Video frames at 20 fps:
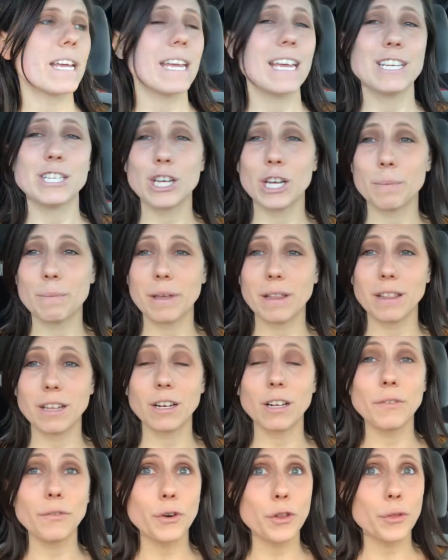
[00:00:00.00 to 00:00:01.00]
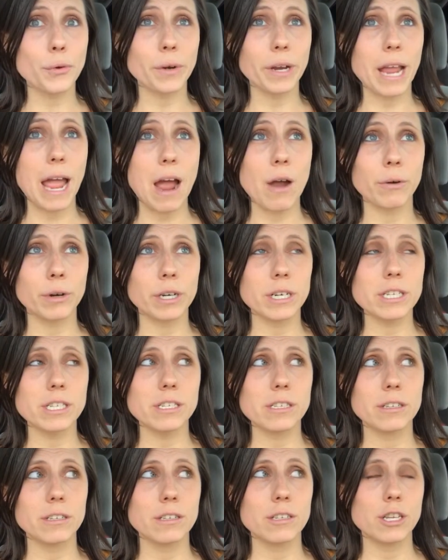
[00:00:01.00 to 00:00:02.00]
It took me a little over three
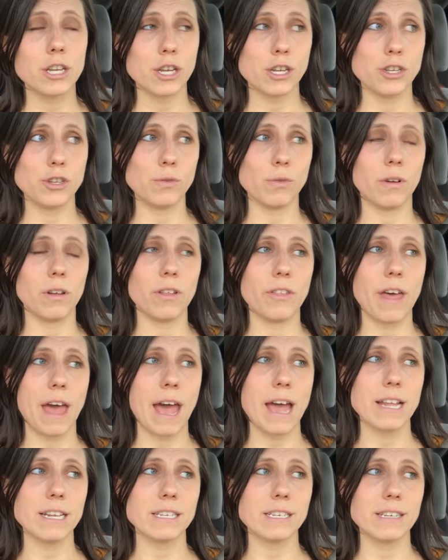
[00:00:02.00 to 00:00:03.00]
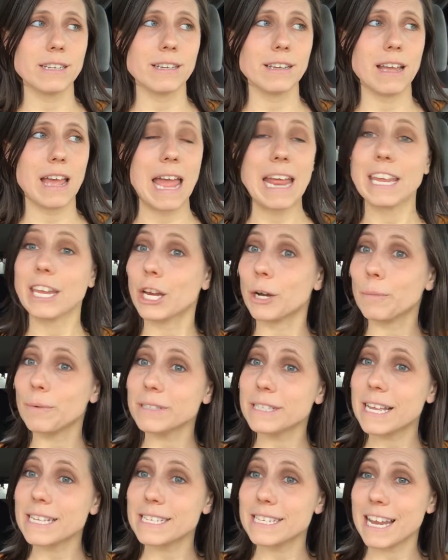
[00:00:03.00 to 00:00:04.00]
hours to do all that and
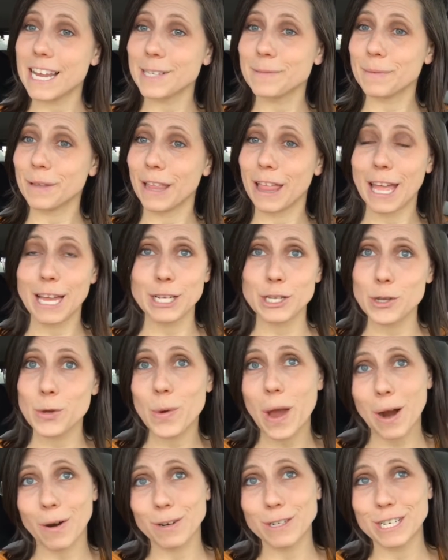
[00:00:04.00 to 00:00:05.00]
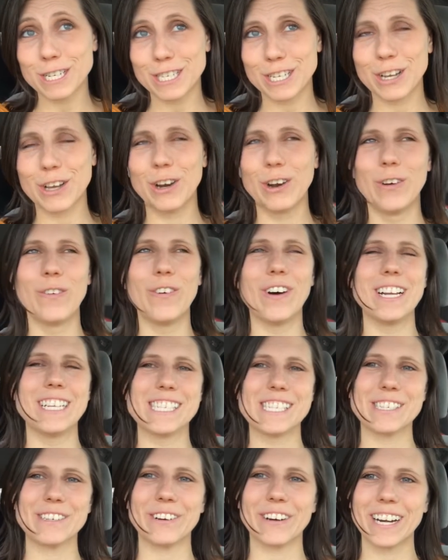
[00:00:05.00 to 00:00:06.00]
Guillermo says it takes me like two hours just to go to
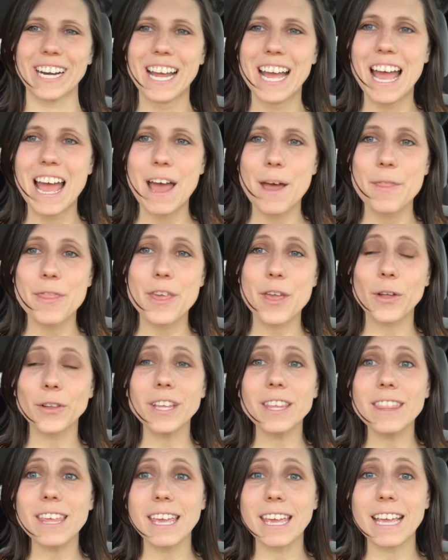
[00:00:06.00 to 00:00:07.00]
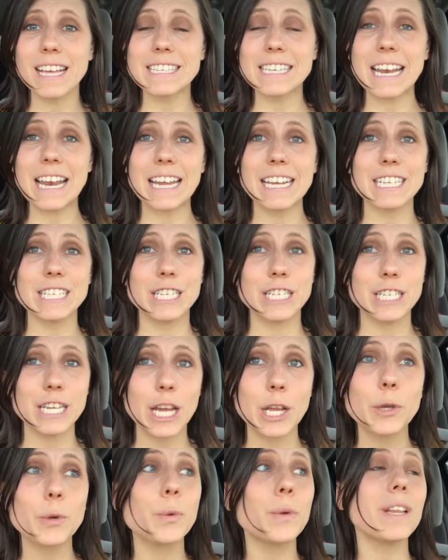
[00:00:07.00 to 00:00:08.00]
one store. The only thing is that I
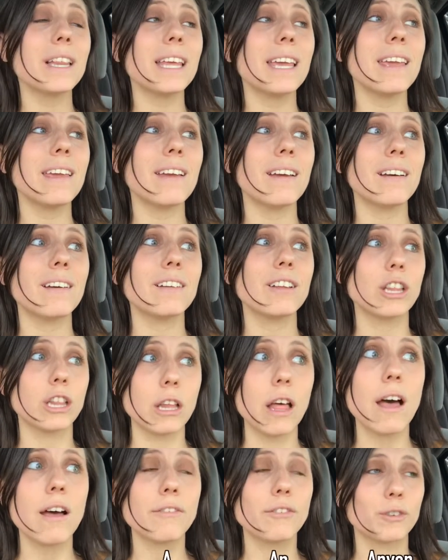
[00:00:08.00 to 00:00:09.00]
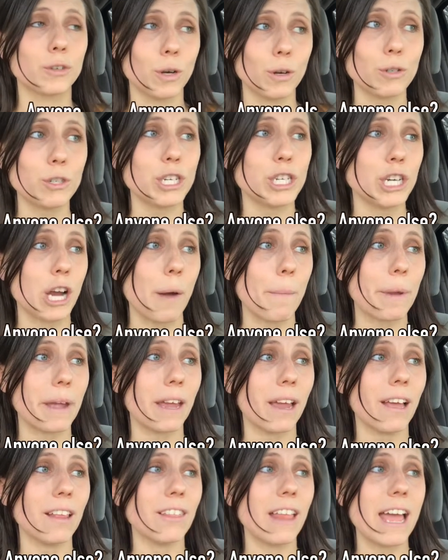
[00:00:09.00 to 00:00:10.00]
genuinely love grocery
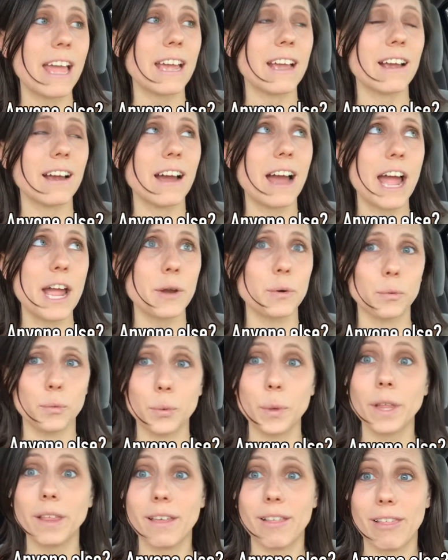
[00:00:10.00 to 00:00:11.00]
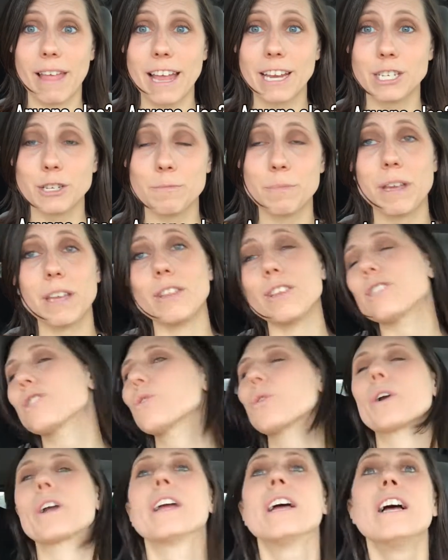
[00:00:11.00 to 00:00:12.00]
shopping. Like, I really like to be in the
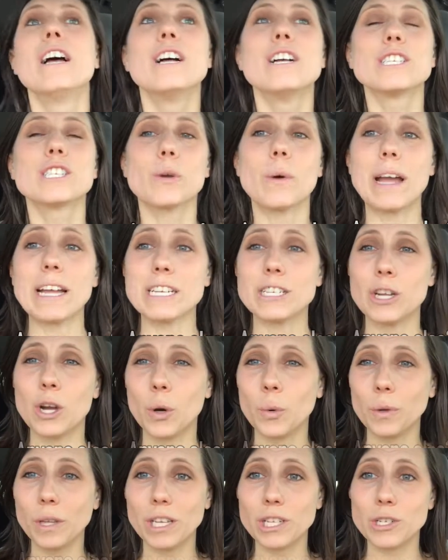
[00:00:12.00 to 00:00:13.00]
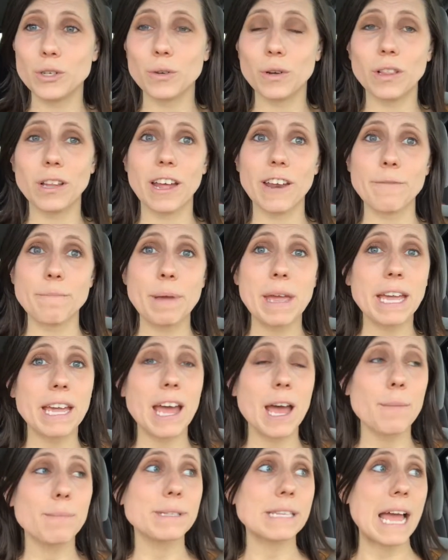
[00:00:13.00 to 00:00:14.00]
store. So I don't really do a lot of
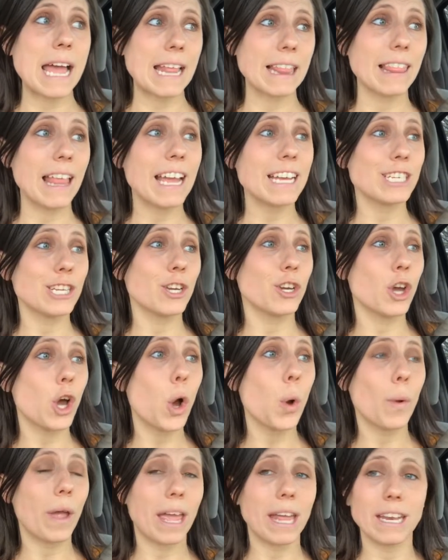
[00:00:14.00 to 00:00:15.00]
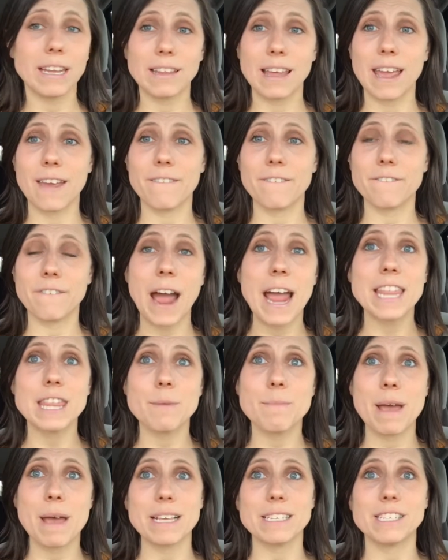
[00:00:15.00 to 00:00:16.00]
pickups. I like to go in and like
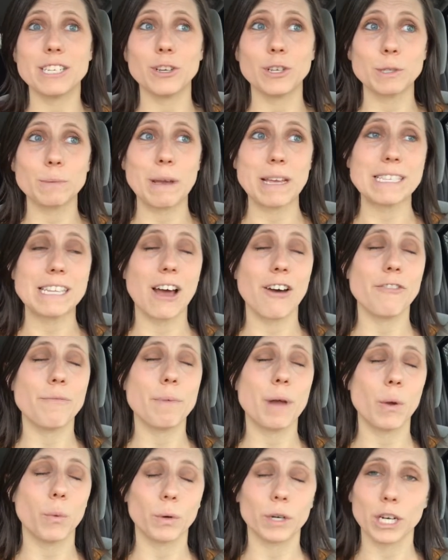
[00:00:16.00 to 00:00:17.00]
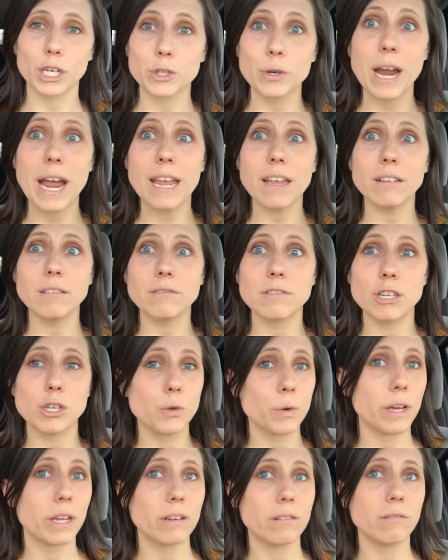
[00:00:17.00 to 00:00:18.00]
find the best deals myself. But we're gonna try to
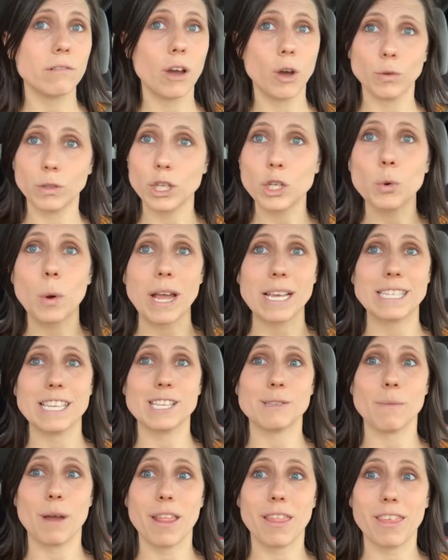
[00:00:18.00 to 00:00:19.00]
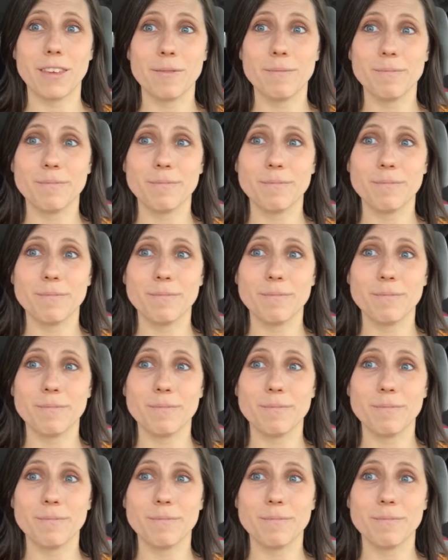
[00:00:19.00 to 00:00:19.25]
do it only twice this month.